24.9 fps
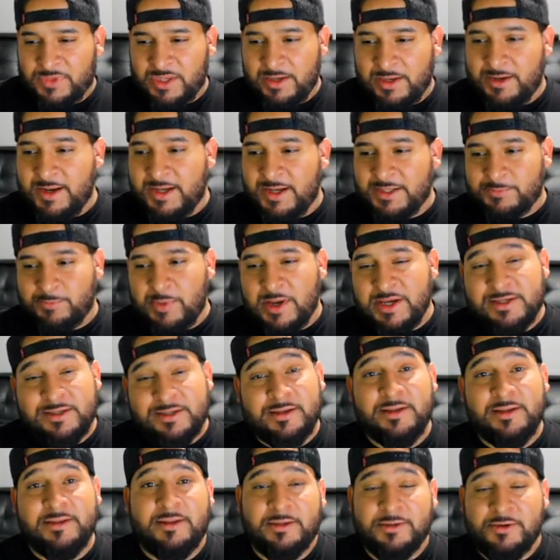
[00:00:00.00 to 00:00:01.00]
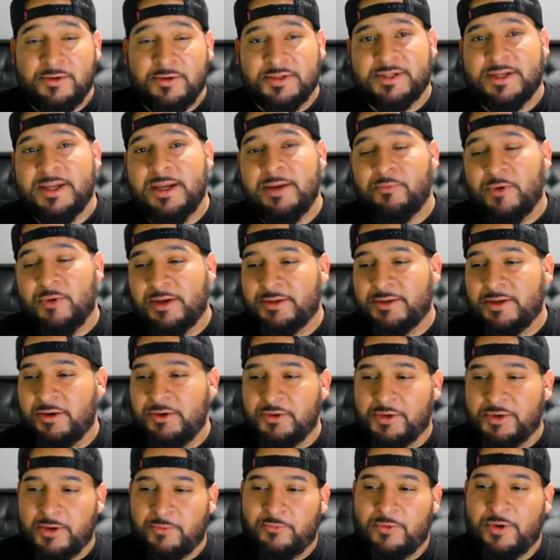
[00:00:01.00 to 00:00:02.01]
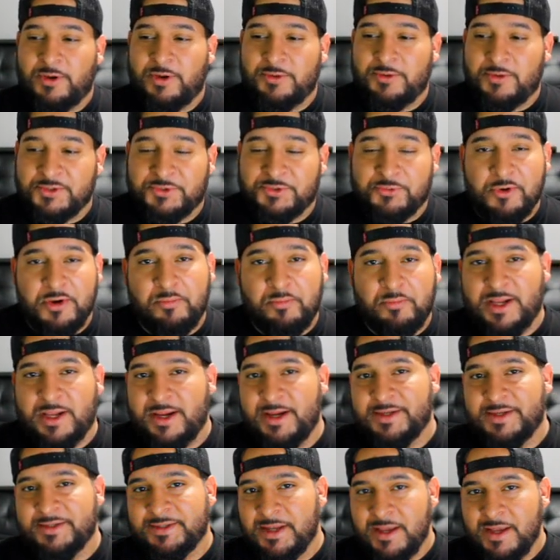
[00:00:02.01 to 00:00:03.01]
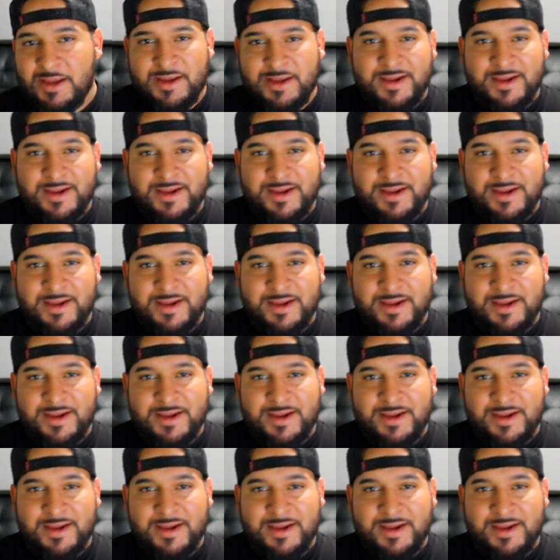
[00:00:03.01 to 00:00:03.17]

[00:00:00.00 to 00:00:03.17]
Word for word: And that's basically the little scheme right there. You can run those three plays